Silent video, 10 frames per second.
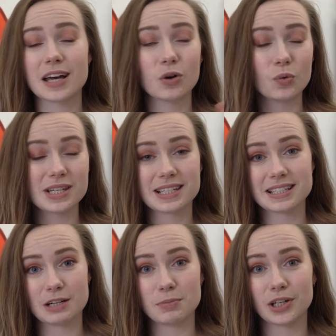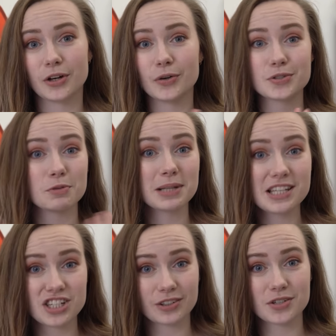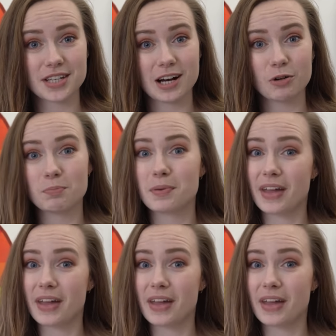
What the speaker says: they're always linked down below, so please check those out.